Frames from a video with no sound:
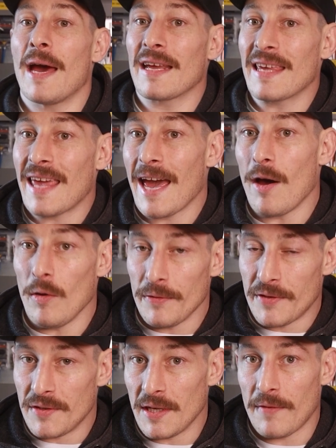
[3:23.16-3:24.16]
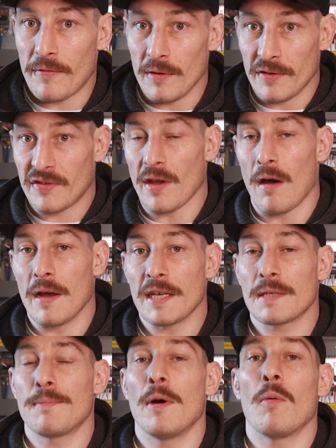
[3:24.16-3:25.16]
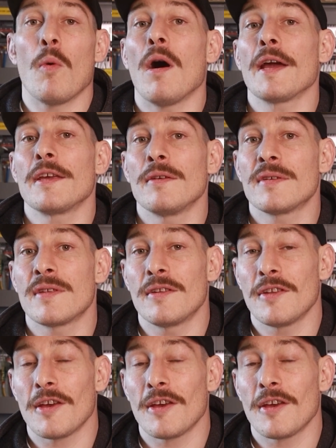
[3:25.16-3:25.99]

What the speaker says: able to get onto different sites, but what I used to